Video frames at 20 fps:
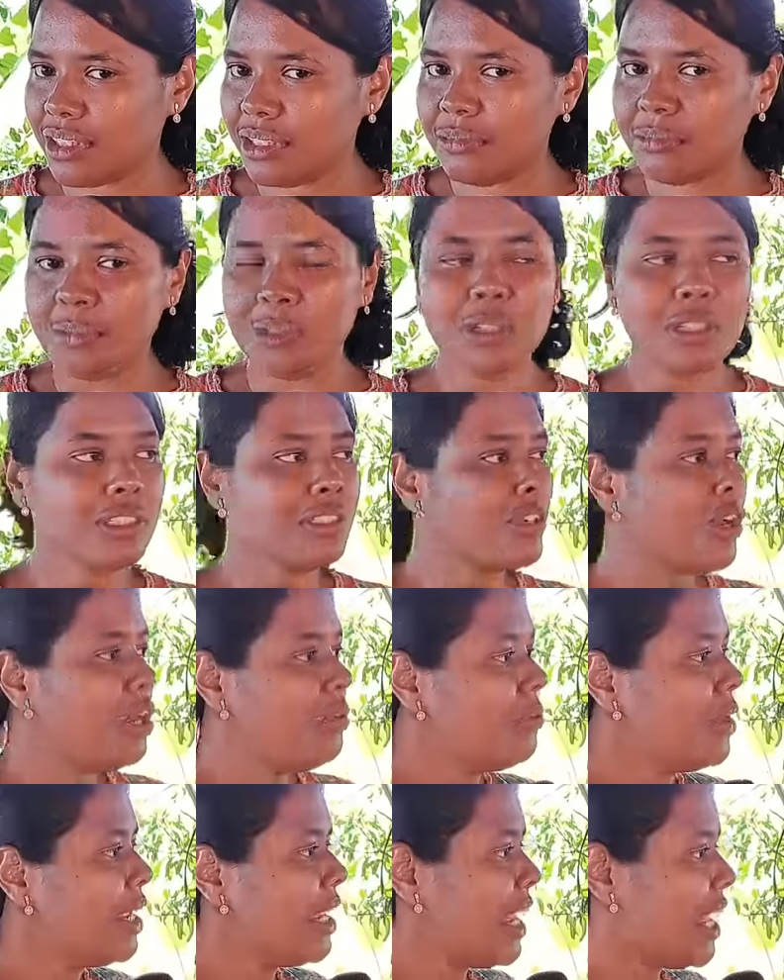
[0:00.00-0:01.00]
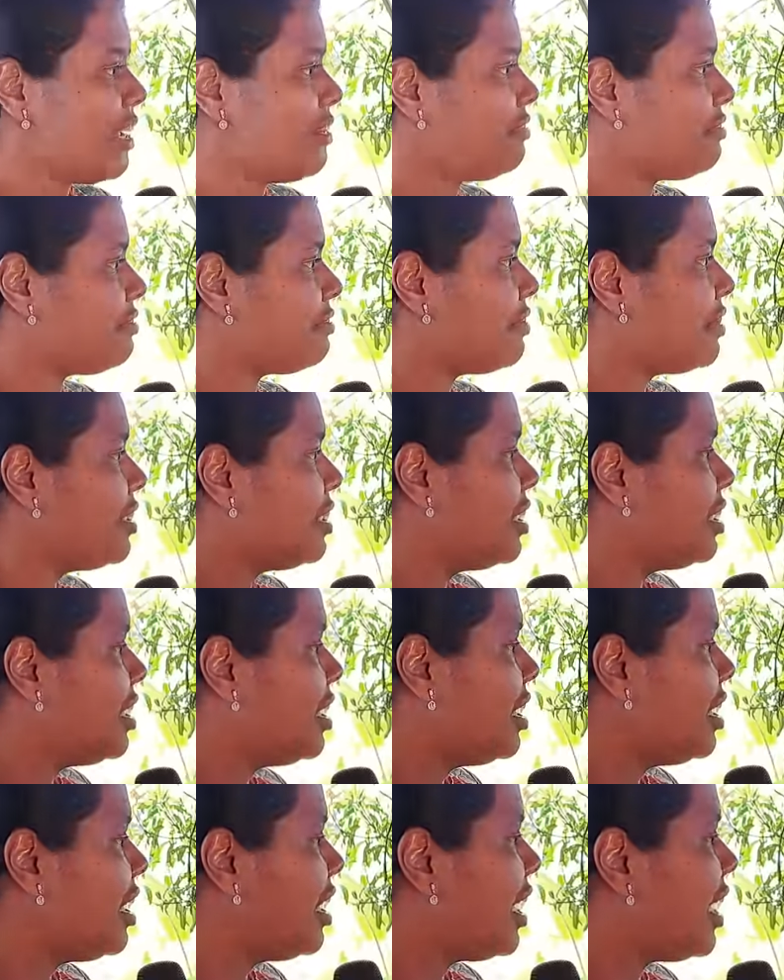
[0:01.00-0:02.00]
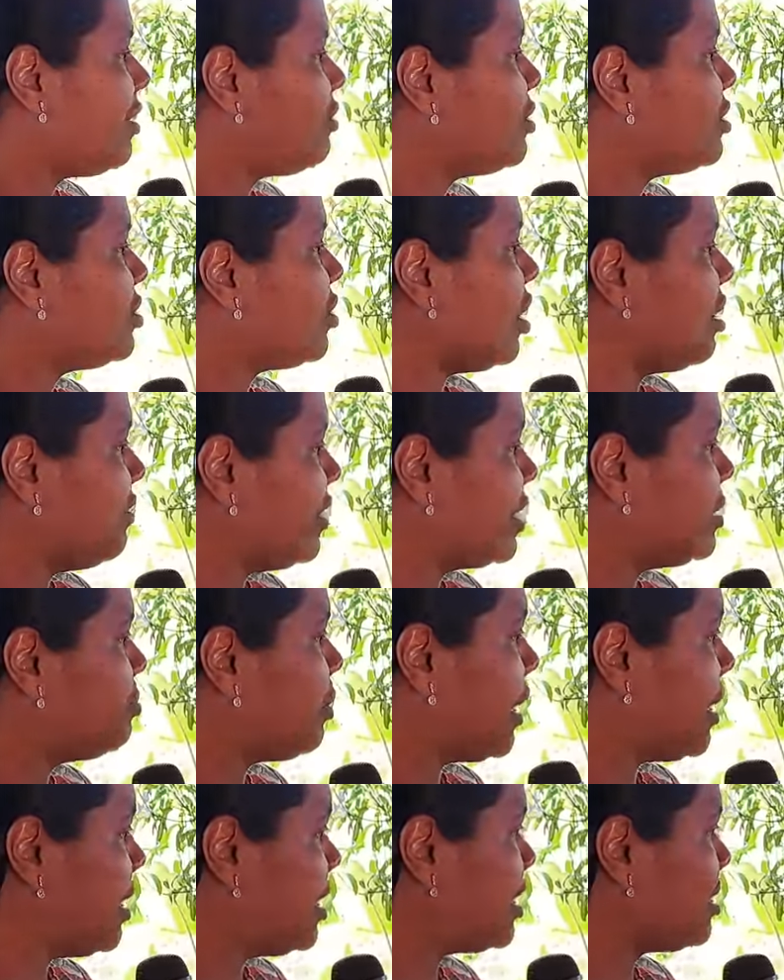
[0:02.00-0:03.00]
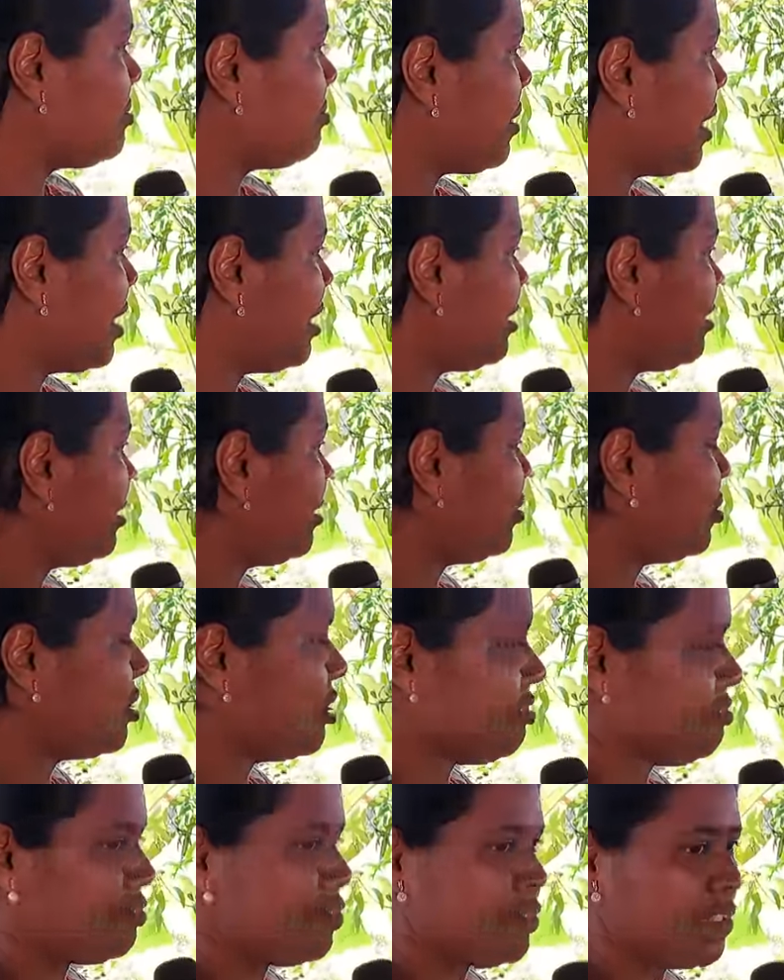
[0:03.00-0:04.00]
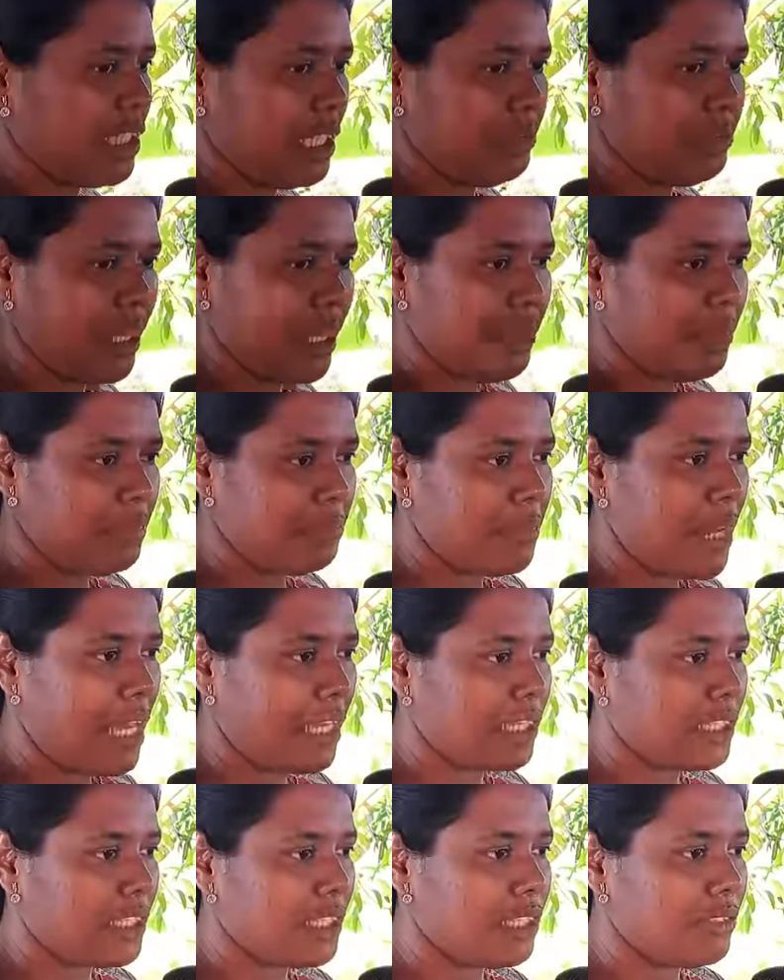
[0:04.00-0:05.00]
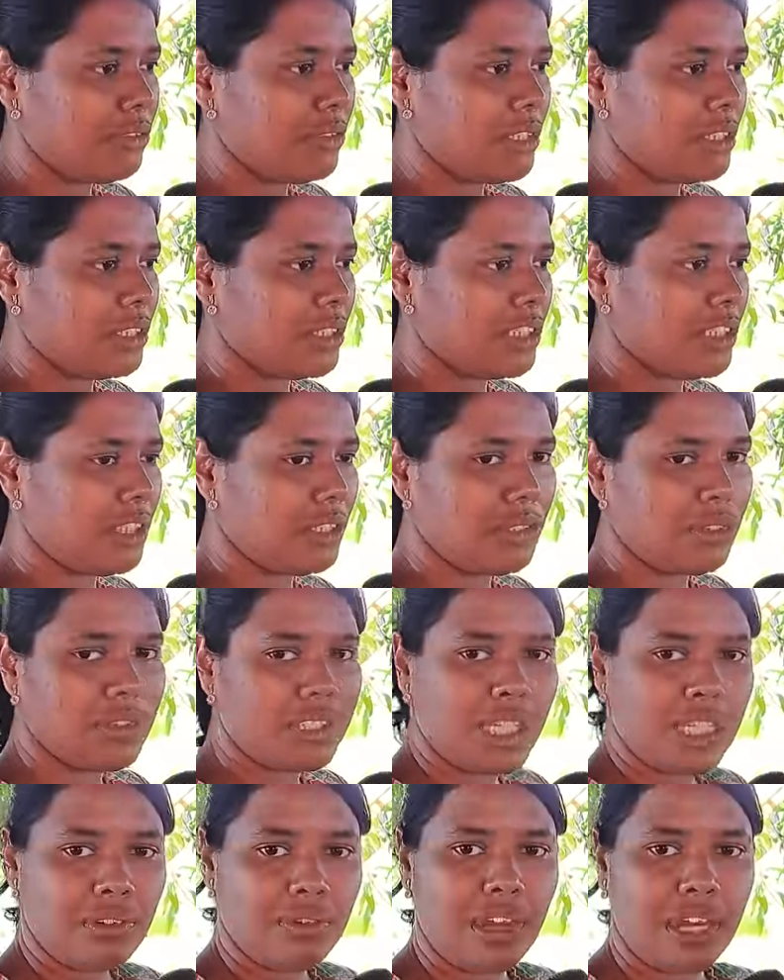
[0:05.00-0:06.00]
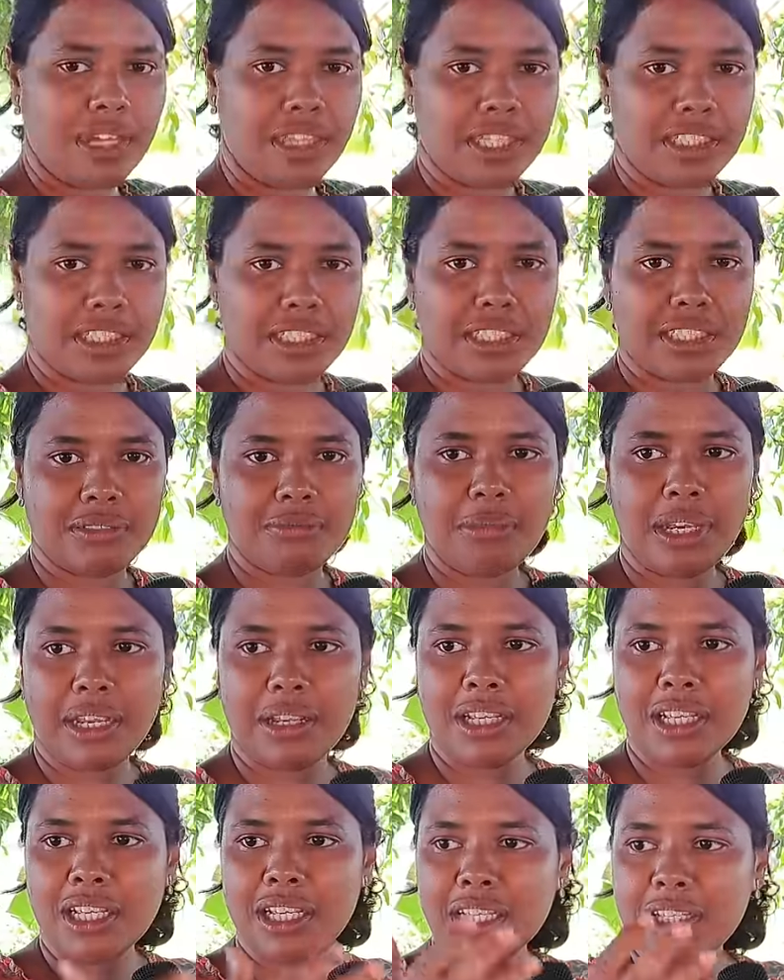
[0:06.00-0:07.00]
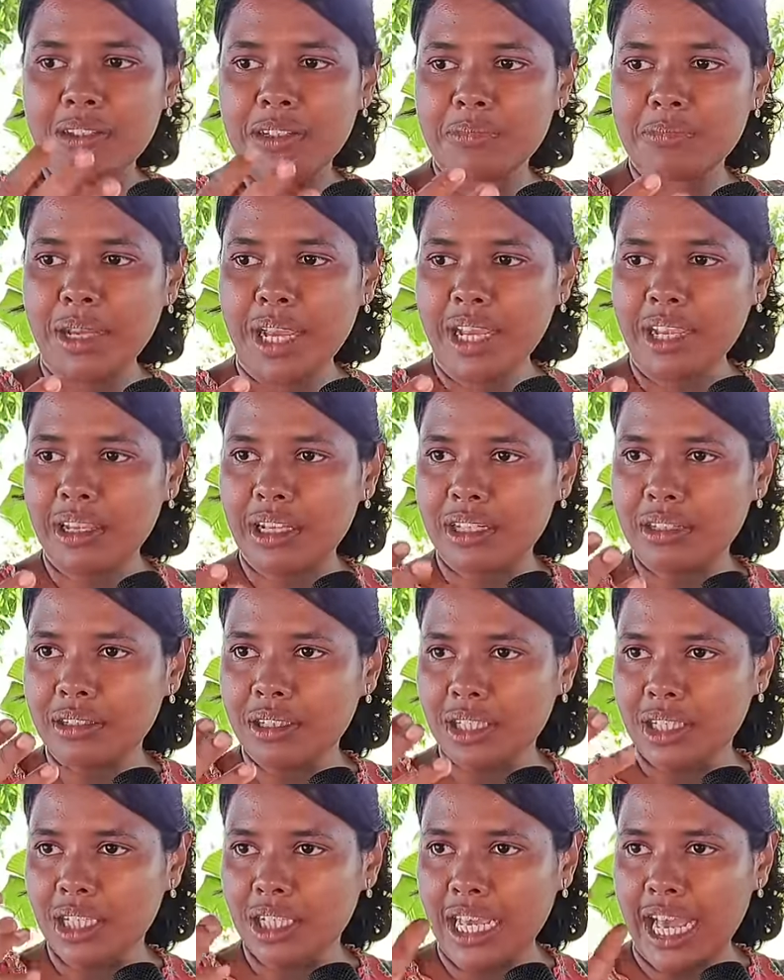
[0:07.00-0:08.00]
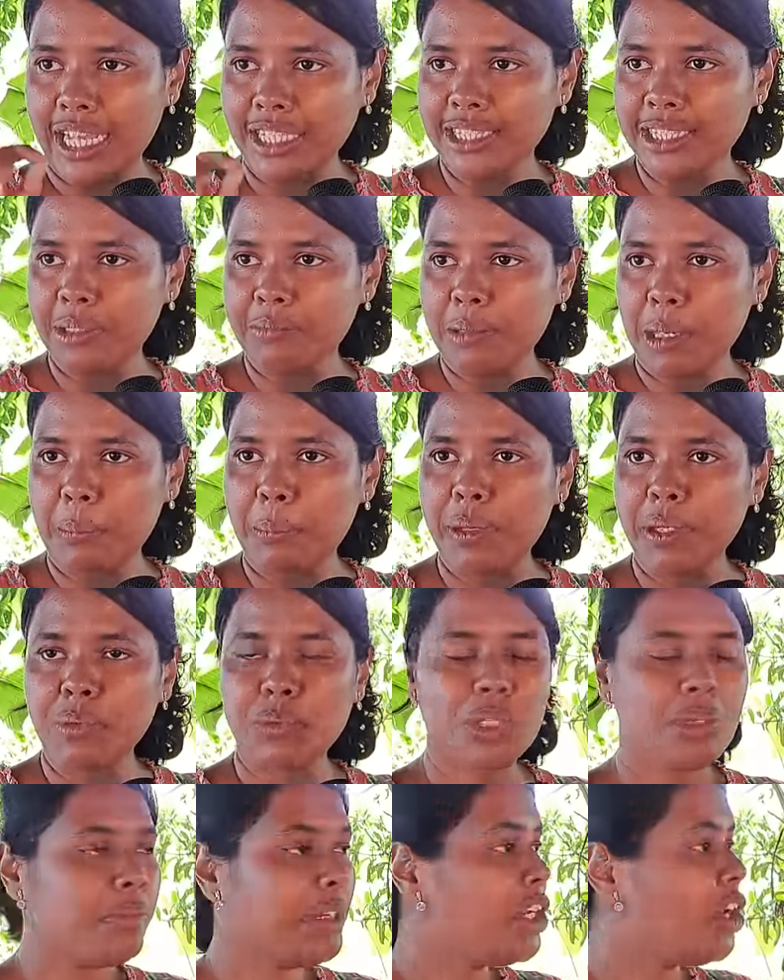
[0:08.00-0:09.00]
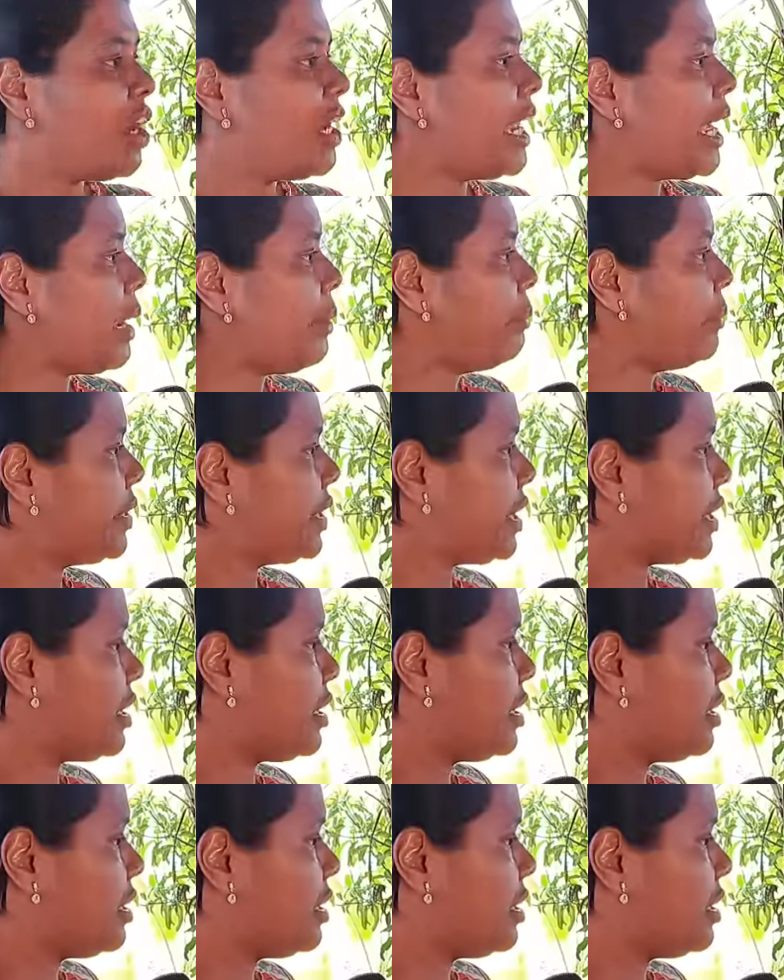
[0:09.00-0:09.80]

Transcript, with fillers: Because all my life, I was always punished. My, you know, if you see my mark sheet was zeros and one digit. My, my uh, answer paper would be all empty.